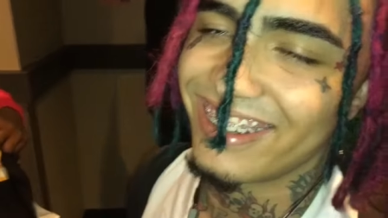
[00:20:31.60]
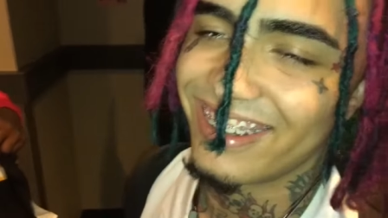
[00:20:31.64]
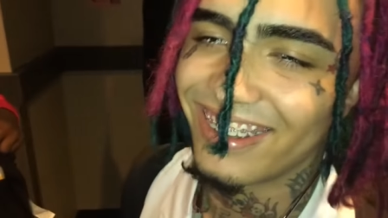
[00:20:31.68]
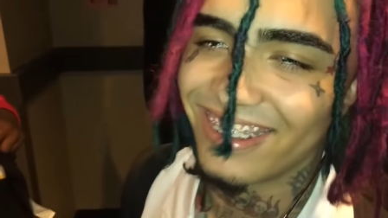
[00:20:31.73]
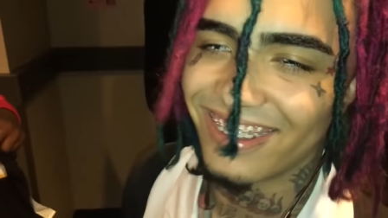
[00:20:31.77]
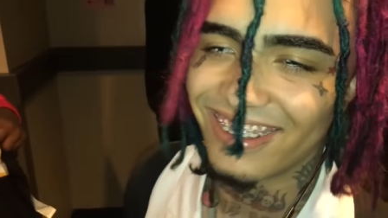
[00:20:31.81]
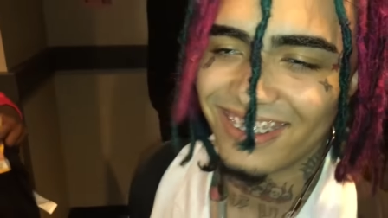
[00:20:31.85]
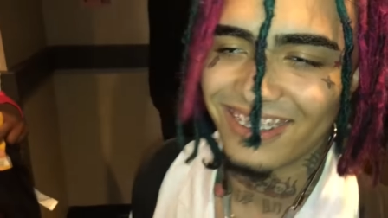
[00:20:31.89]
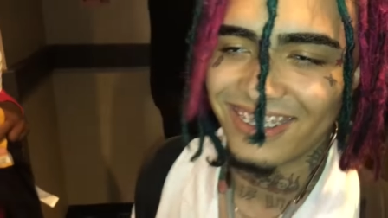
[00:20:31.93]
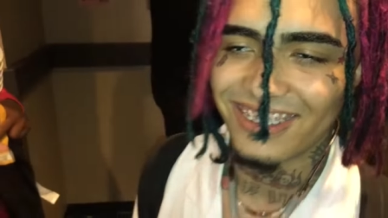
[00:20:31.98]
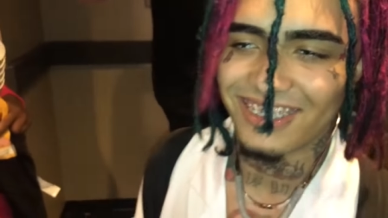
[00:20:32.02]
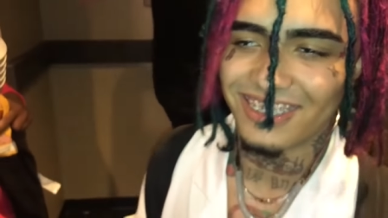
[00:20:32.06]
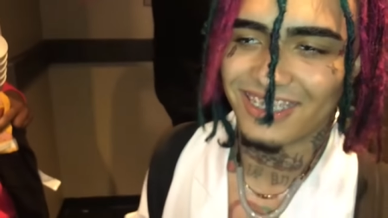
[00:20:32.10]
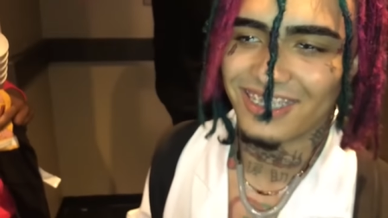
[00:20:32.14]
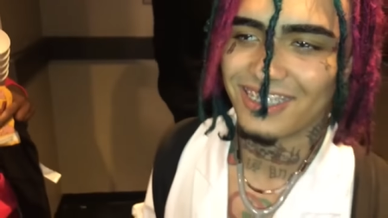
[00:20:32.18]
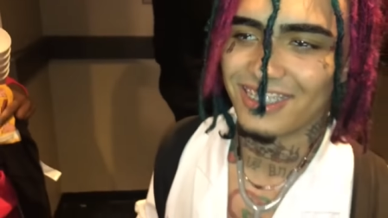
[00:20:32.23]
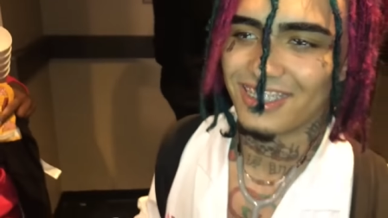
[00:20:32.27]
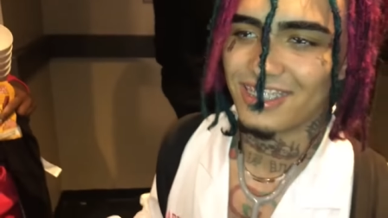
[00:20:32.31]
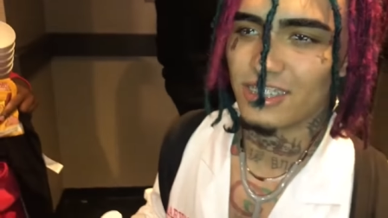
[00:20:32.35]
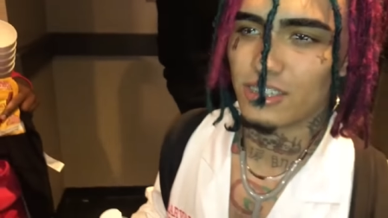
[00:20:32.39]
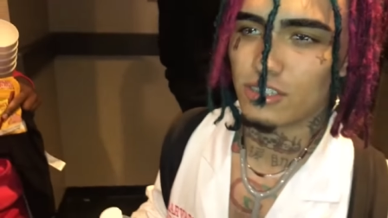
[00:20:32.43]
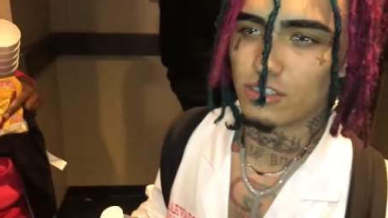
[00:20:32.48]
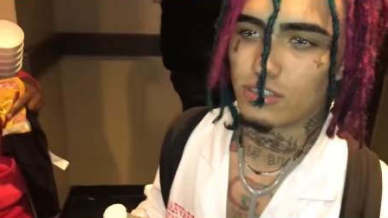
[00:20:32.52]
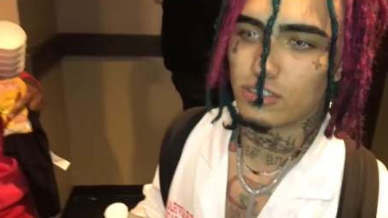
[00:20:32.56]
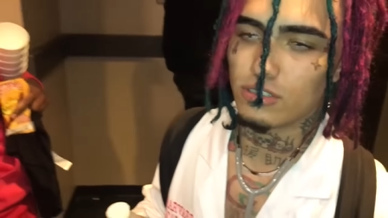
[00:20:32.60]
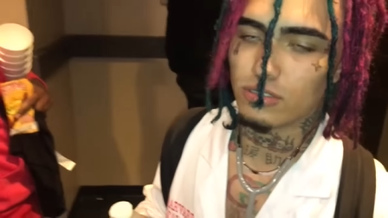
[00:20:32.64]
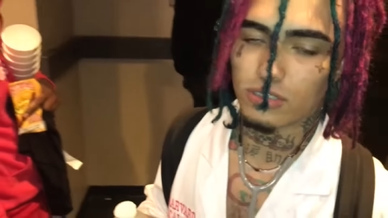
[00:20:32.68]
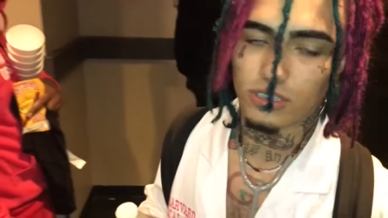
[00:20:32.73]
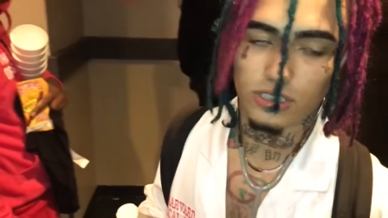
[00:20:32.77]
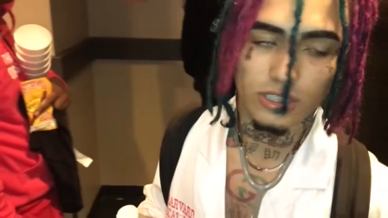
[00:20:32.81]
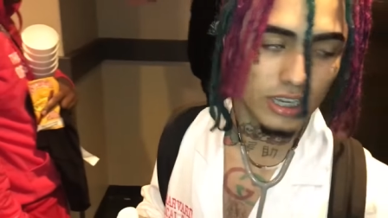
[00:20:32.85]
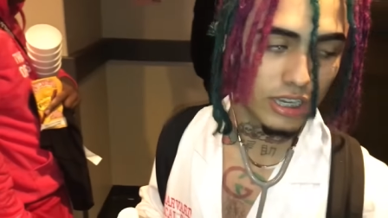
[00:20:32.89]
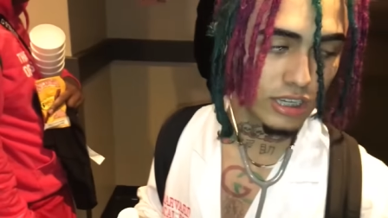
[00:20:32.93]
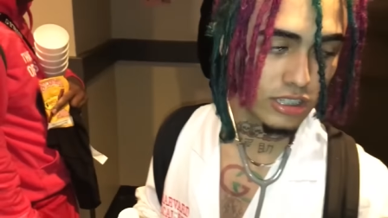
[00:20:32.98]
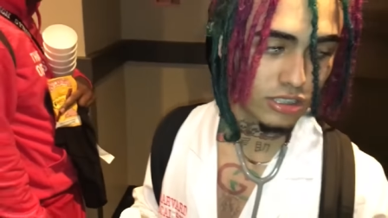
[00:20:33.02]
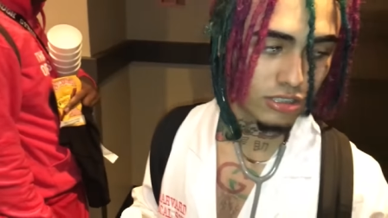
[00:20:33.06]
studio. Right, so
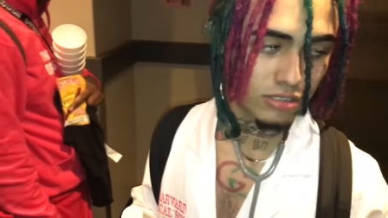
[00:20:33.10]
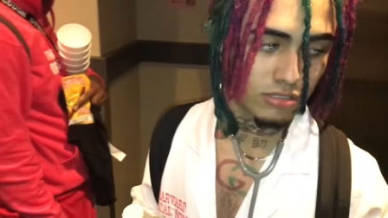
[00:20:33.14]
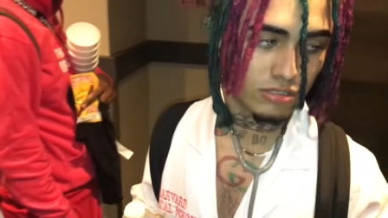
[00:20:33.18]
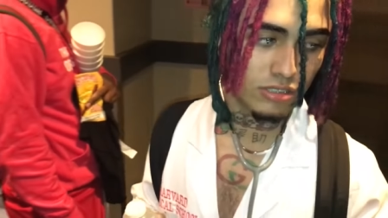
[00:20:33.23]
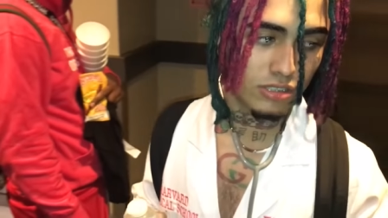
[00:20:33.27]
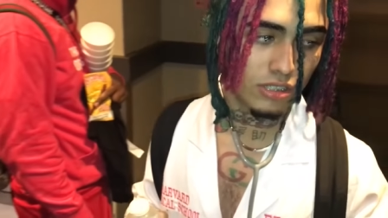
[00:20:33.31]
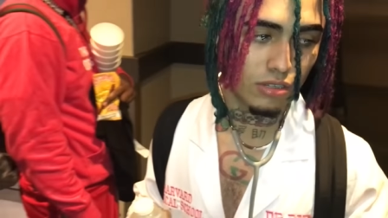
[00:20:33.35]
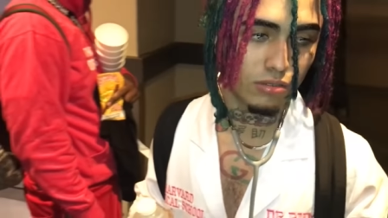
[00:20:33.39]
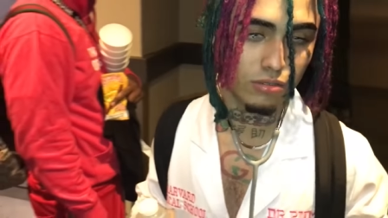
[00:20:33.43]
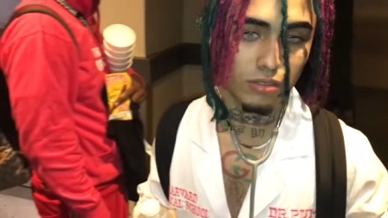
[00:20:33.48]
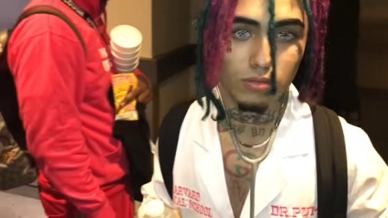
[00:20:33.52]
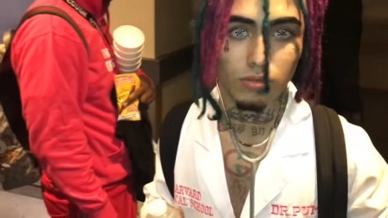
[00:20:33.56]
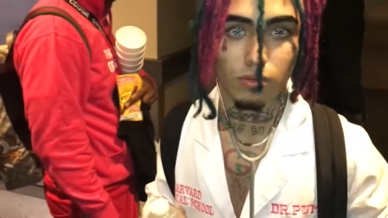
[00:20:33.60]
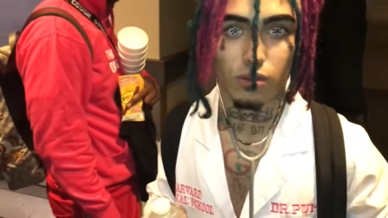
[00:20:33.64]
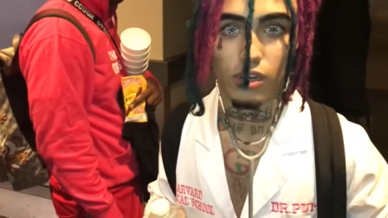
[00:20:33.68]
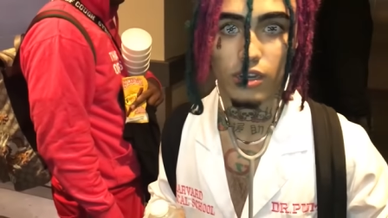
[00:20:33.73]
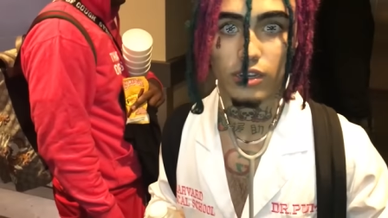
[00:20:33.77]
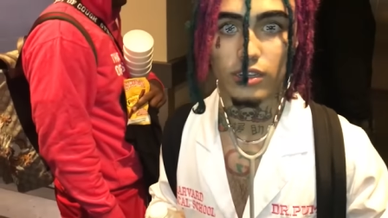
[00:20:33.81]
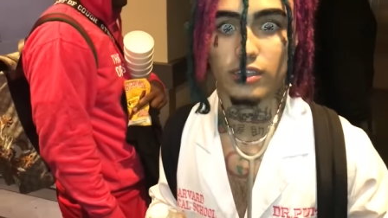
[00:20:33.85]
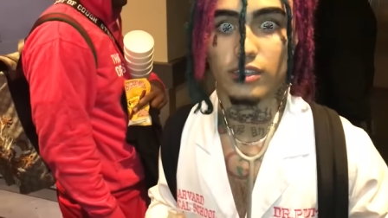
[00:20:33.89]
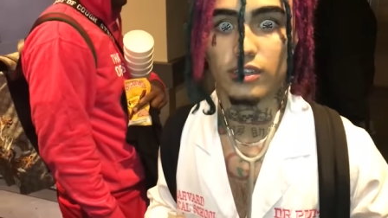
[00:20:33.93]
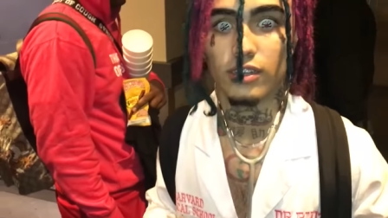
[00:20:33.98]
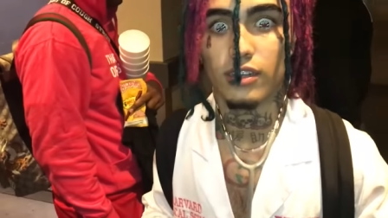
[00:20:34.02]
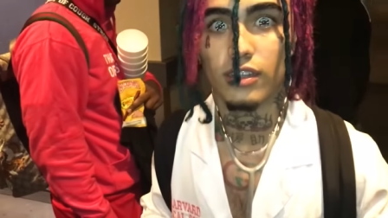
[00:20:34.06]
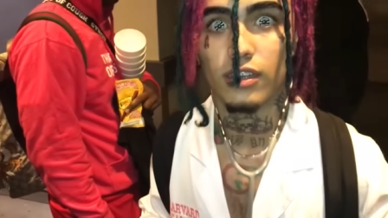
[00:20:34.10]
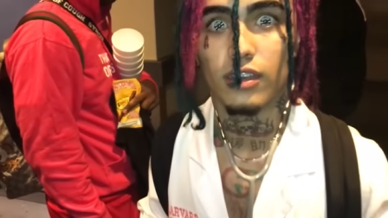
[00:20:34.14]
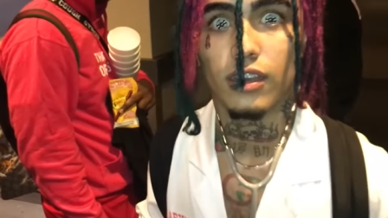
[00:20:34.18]
Gucci Gang studio. No, we working. I'll